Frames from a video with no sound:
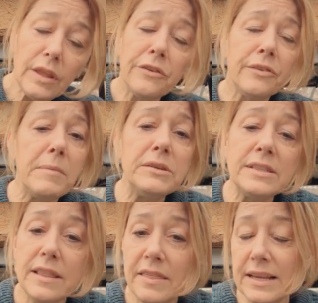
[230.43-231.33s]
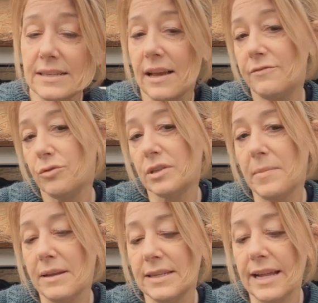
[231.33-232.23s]
So most of the things that I've talked
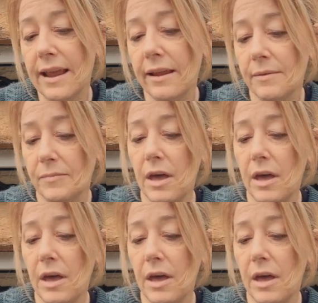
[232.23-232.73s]
about today,